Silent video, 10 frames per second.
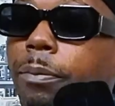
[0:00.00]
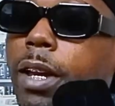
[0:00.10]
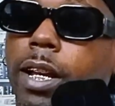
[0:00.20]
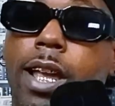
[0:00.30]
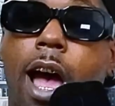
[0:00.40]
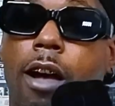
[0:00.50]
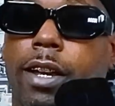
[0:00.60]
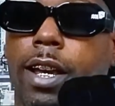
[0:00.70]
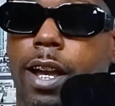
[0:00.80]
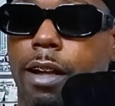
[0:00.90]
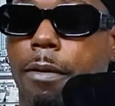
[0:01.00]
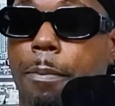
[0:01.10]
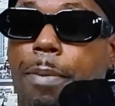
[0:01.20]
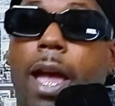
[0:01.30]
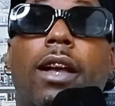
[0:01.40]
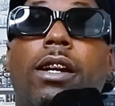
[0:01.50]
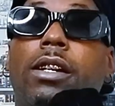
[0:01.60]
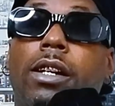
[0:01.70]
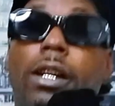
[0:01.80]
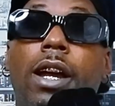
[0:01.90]
y'all get back good
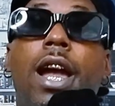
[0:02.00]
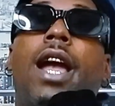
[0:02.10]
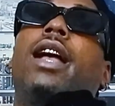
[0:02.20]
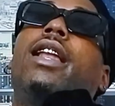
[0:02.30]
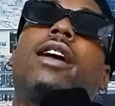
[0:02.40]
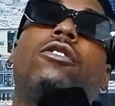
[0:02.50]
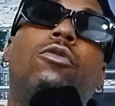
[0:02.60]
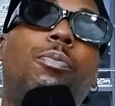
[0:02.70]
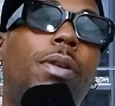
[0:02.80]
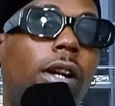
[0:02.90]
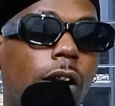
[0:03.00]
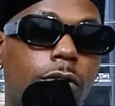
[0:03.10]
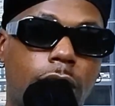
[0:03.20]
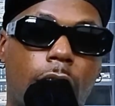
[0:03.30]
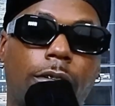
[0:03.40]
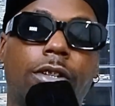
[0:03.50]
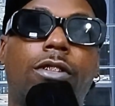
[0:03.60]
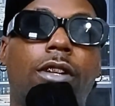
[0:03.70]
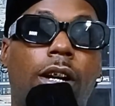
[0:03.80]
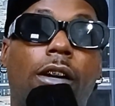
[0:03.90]
and now you pillow talking to
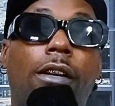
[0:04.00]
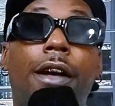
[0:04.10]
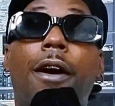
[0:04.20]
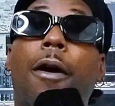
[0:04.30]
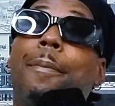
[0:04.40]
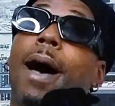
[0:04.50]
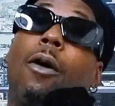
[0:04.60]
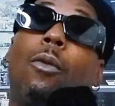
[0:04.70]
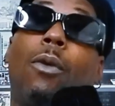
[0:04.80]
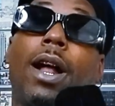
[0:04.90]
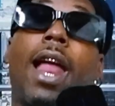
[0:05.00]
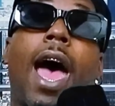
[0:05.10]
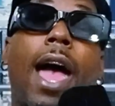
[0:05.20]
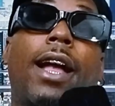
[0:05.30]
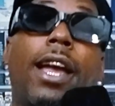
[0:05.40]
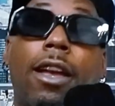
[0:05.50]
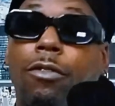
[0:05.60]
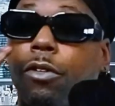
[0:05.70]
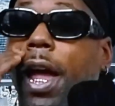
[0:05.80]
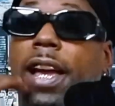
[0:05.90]
her about what I gave you
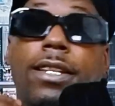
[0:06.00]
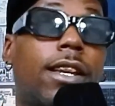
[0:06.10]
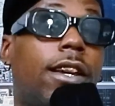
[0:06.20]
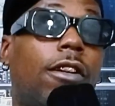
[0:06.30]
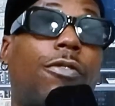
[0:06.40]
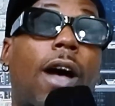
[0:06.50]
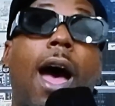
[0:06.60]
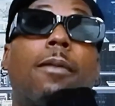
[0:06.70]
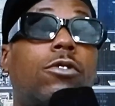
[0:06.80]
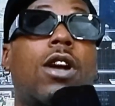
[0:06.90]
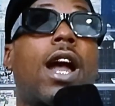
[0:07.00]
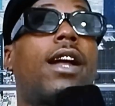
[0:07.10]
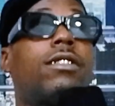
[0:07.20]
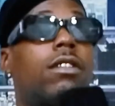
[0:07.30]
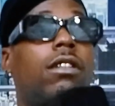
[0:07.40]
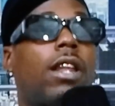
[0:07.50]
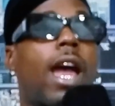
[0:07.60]
as if I'm trying to like